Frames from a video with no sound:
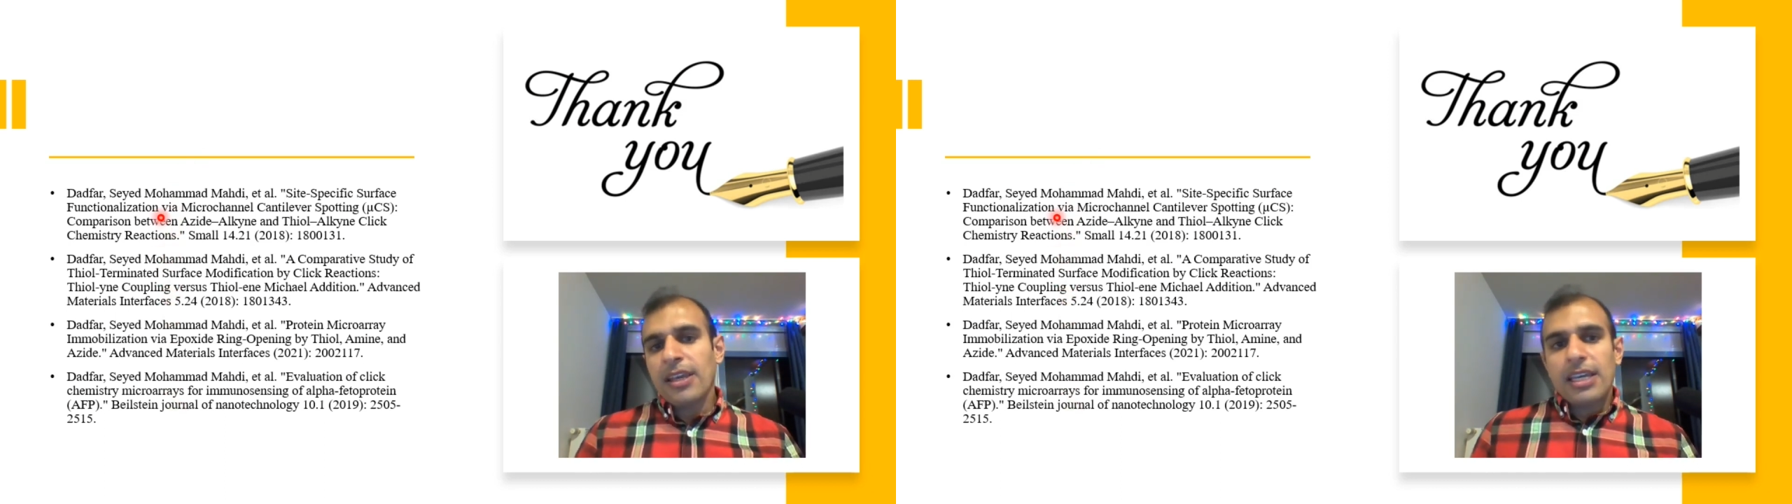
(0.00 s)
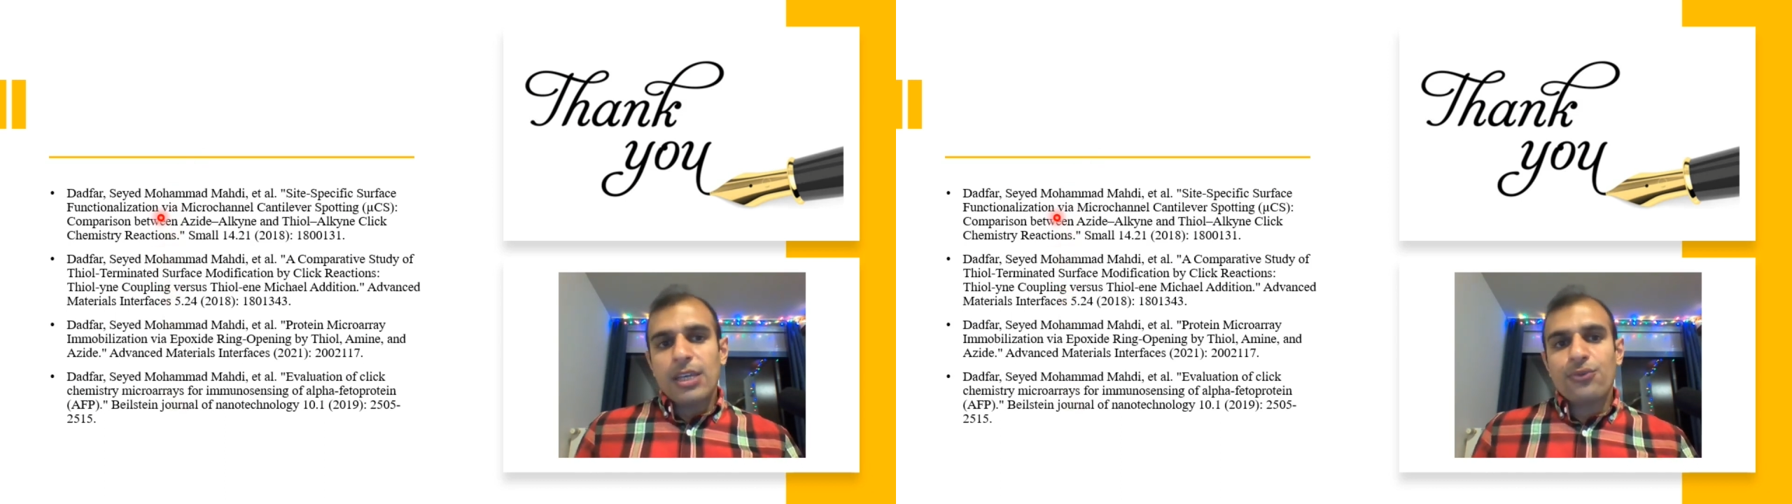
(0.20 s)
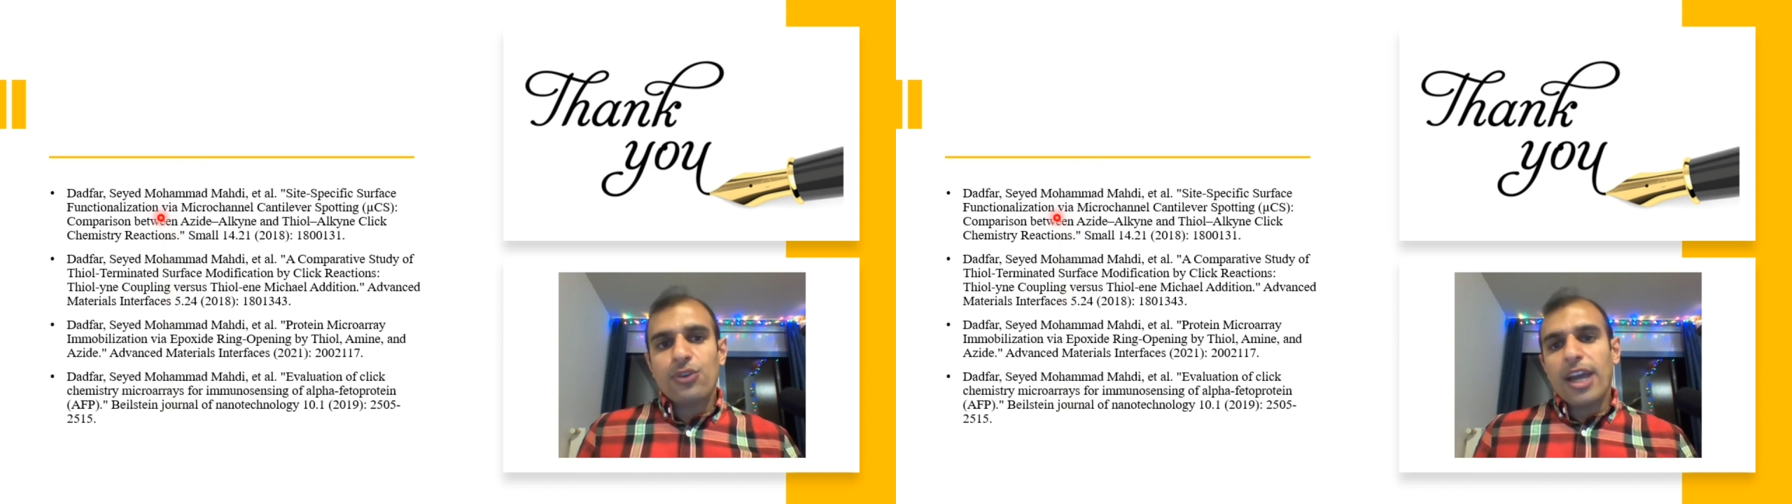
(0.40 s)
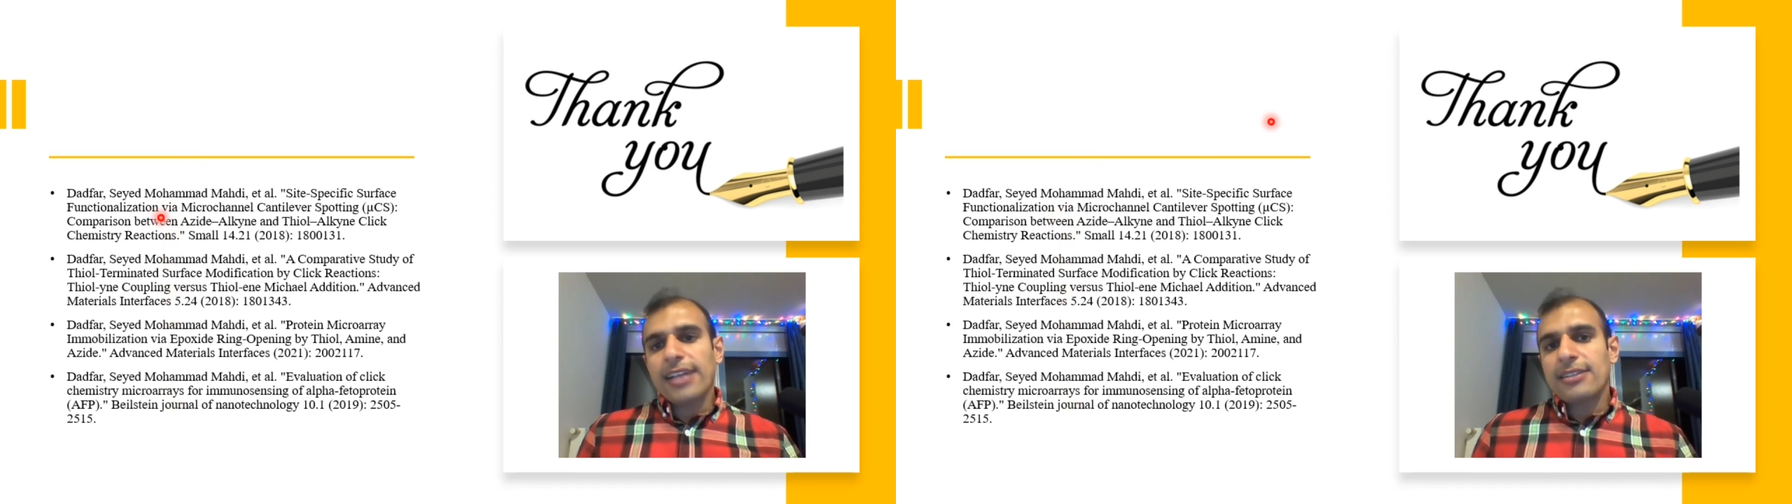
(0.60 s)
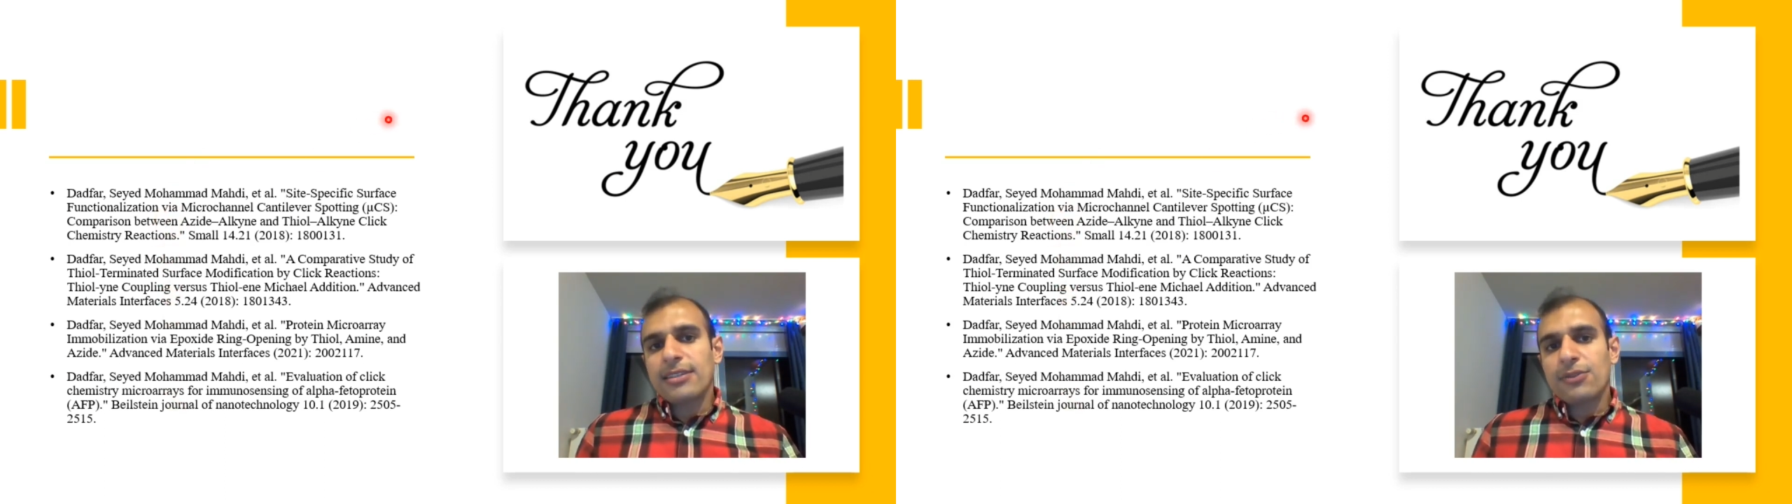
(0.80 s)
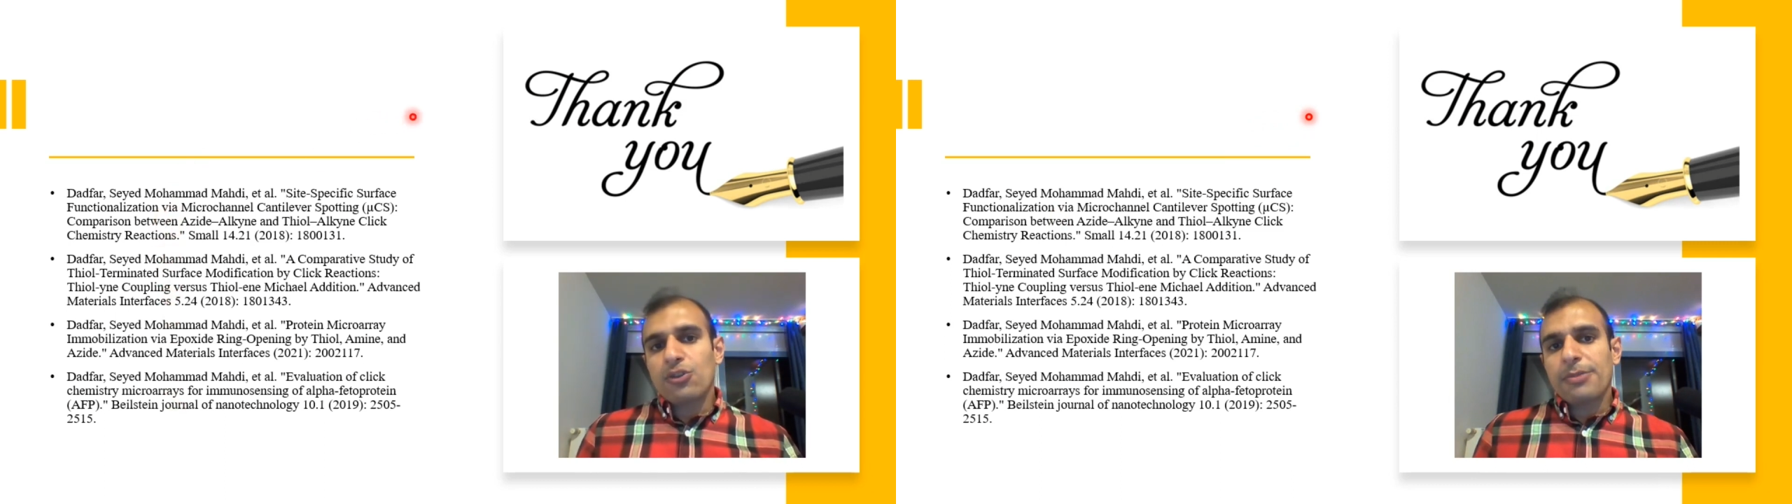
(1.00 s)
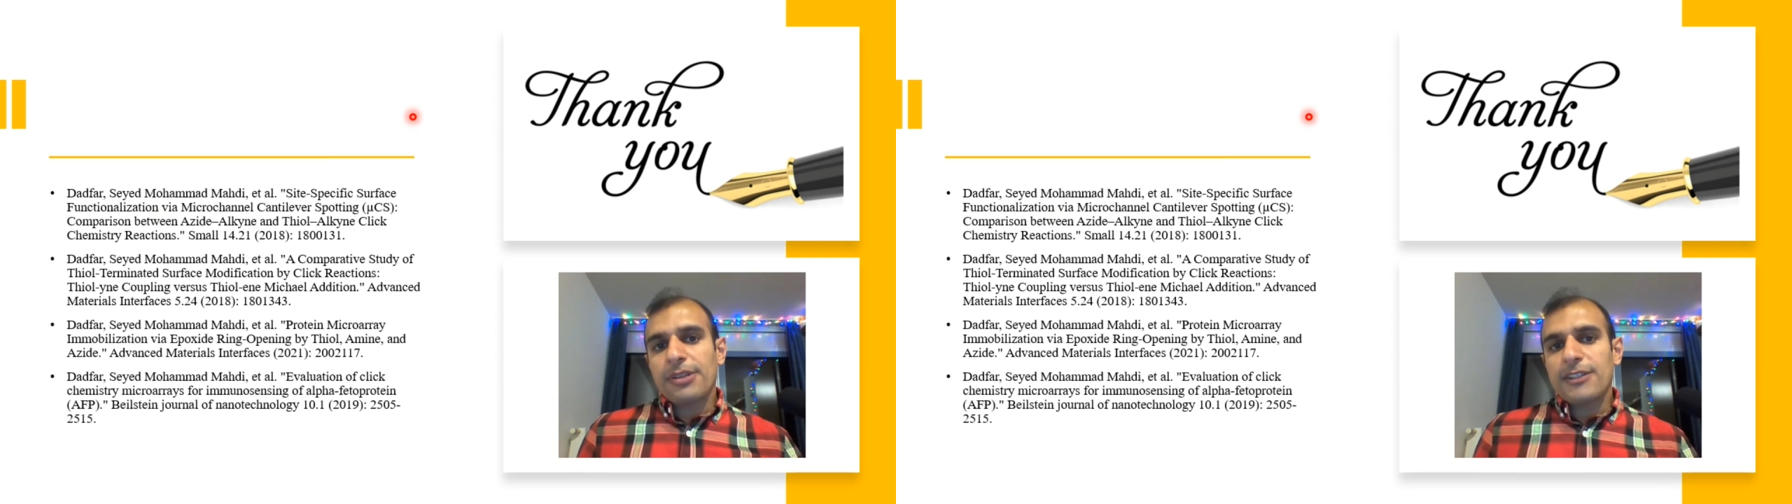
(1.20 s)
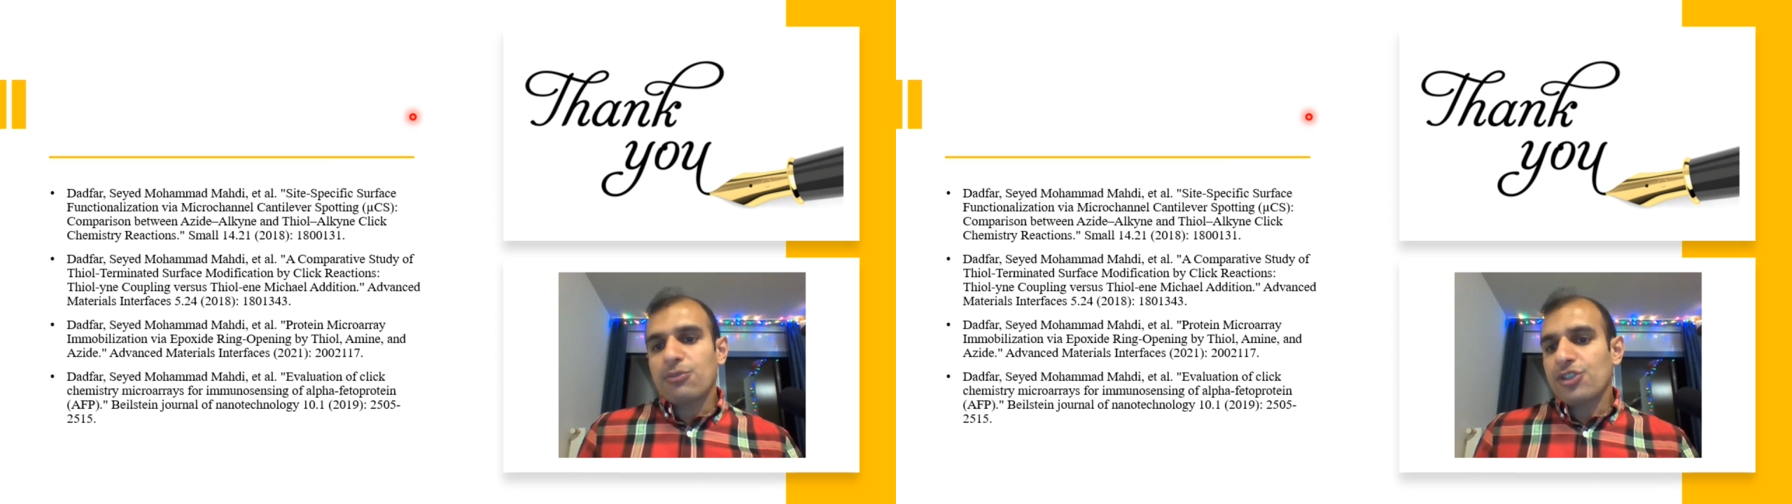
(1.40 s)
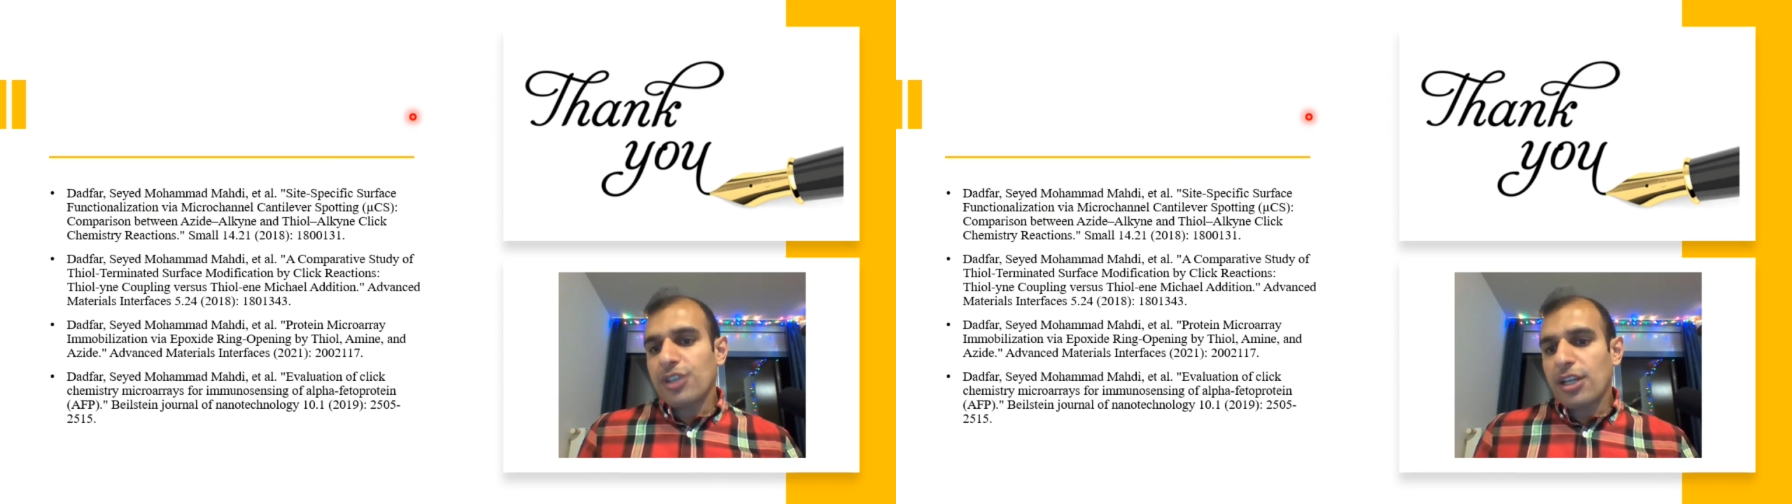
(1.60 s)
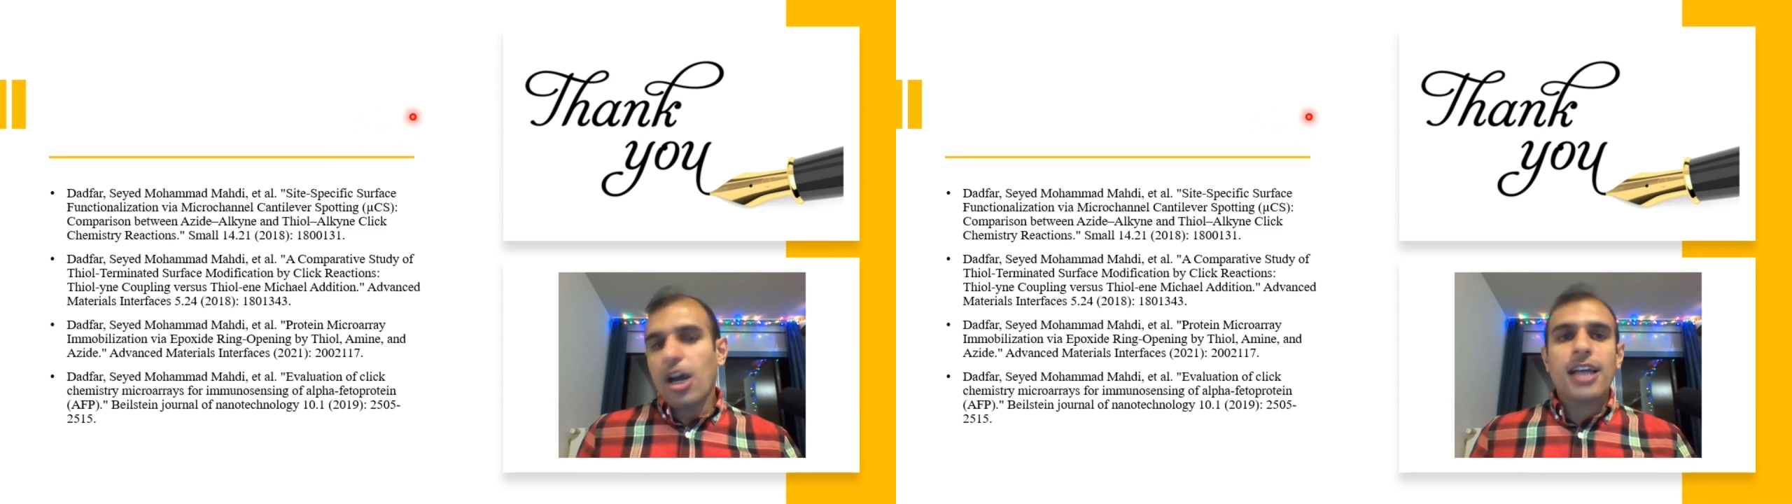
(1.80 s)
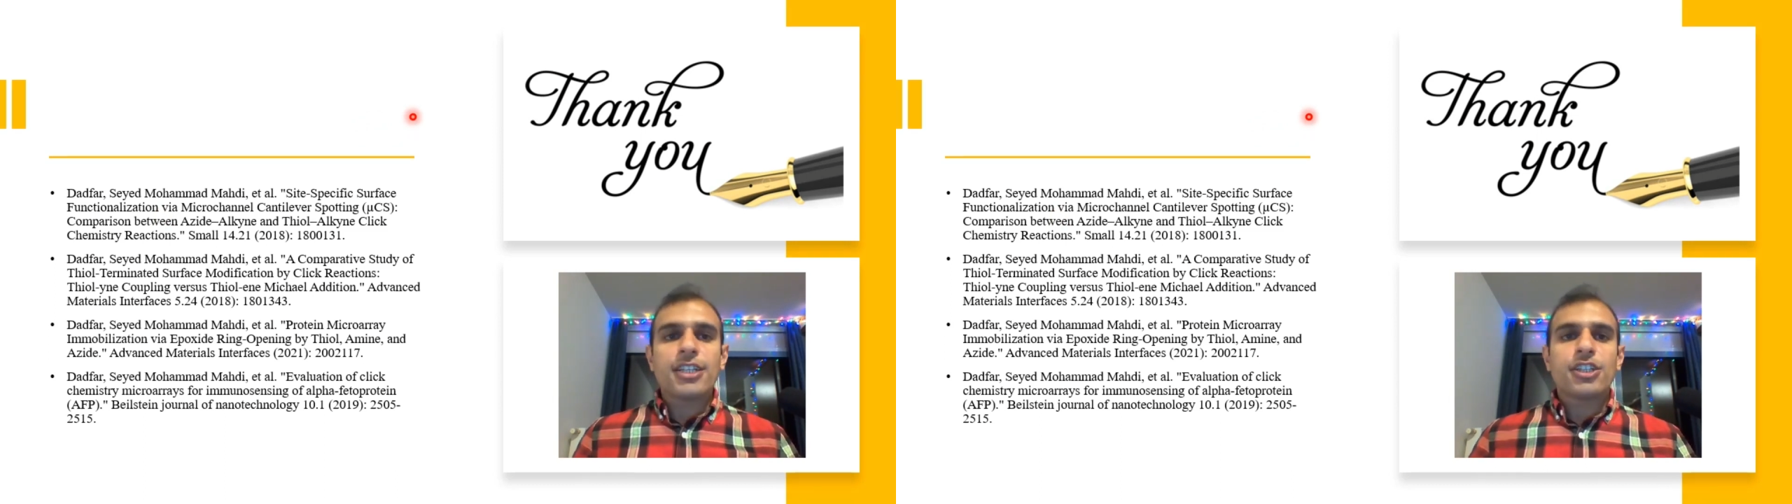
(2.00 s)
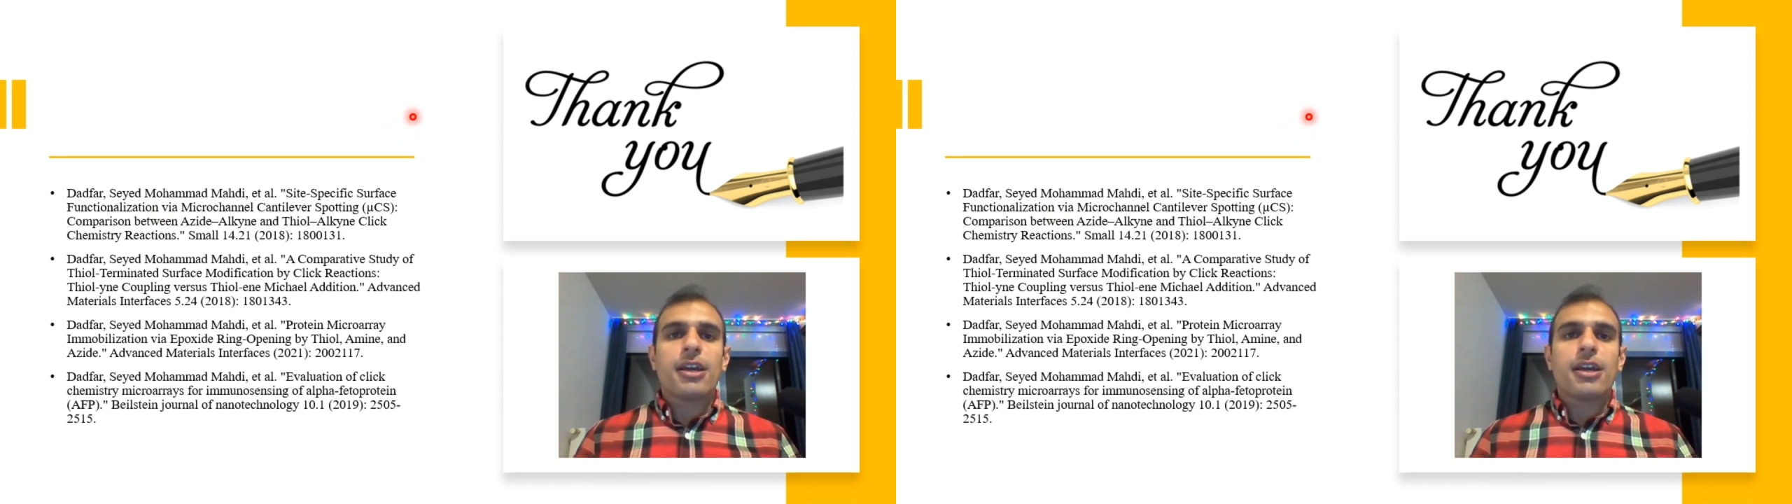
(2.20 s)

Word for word: If you like this video, please push the like,